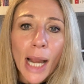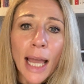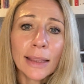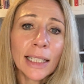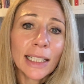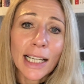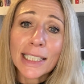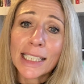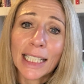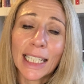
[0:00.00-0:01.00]
And then
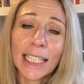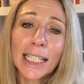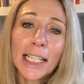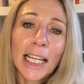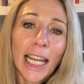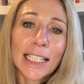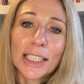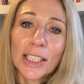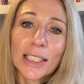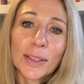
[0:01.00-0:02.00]
lastly, it's
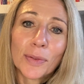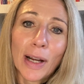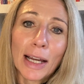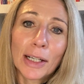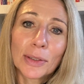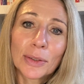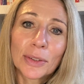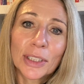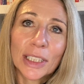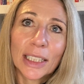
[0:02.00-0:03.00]
just
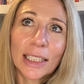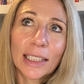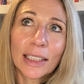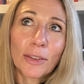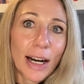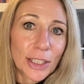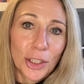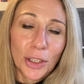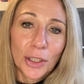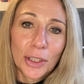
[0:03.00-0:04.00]
around
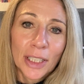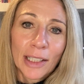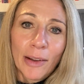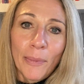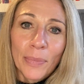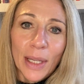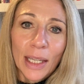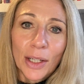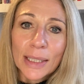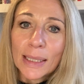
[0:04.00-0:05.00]
gratitude.
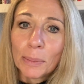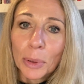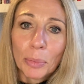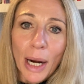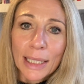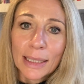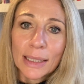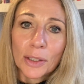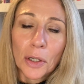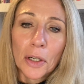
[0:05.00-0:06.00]
A simple
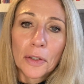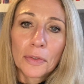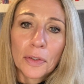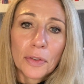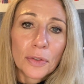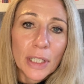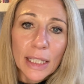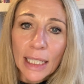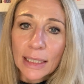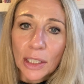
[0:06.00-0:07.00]
practice of 3
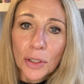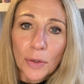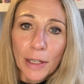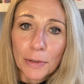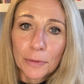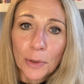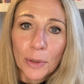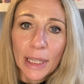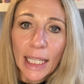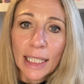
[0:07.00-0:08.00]
things that you're grateful for
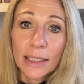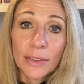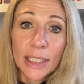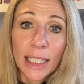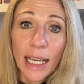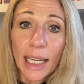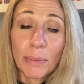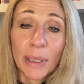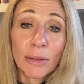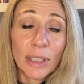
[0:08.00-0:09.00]
at the end of the day
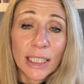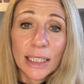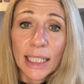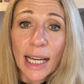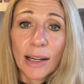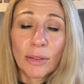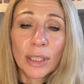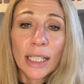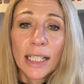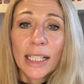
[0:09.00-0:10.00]
being written
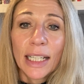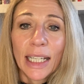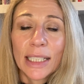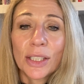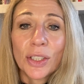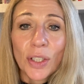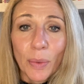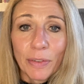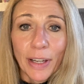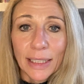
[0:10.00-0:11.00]
down is so
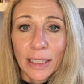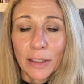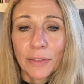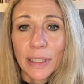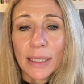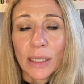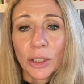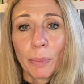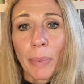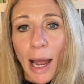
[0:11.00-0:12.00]
effective. It's such
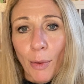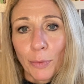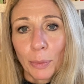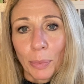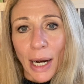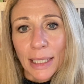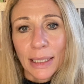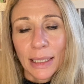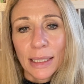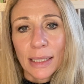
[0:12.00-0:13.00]
a powerful
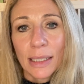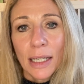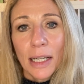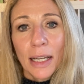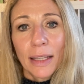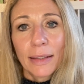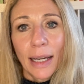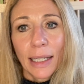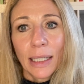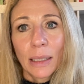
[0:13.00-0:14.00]
practice
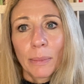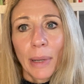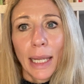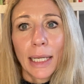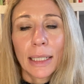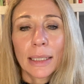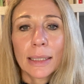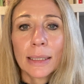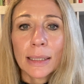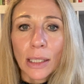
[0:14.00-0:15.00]
that can make
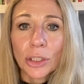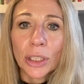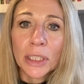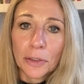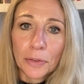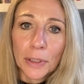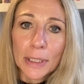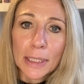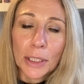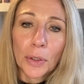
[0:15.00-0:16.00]
such a
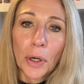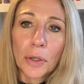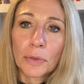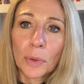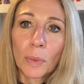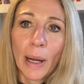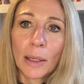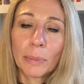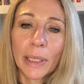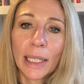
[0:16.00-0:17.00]
difference to your overall
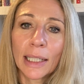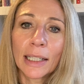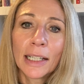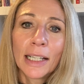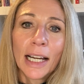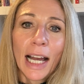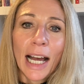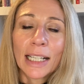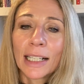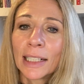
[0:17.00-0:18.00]
well-being.
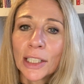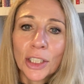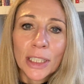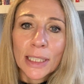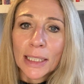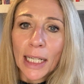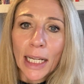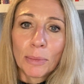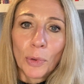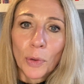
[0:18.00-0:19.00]
And it literally doesn't
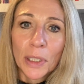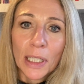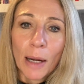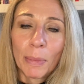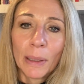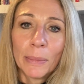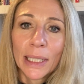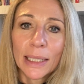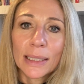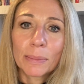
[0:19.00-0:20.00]
take more than a couple of
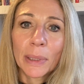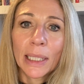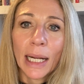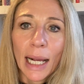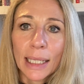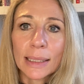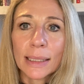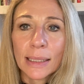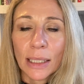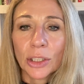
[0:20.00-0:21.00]
minutes, but it has
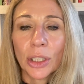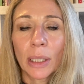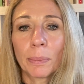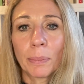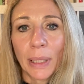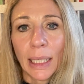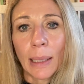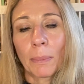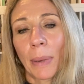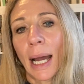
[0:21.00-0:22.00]
such a big
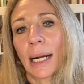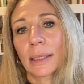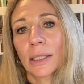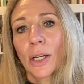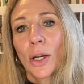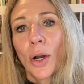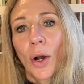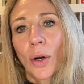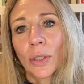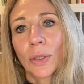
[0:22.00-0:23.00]
impact
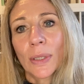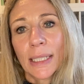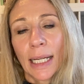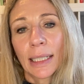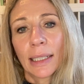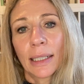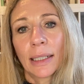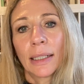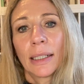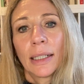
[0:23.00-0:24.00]
on your
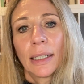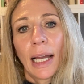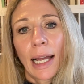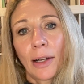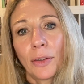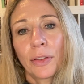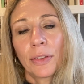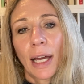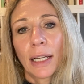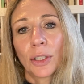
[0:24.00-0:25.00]
cellular health
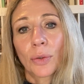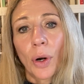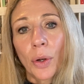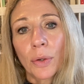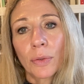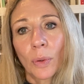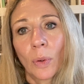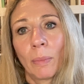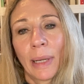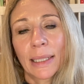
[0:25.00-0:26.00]
and your
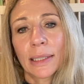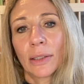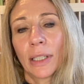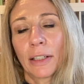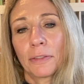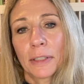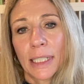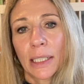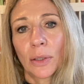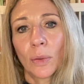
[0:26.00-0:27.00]
overall mental and
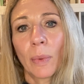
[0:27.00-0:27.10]
physical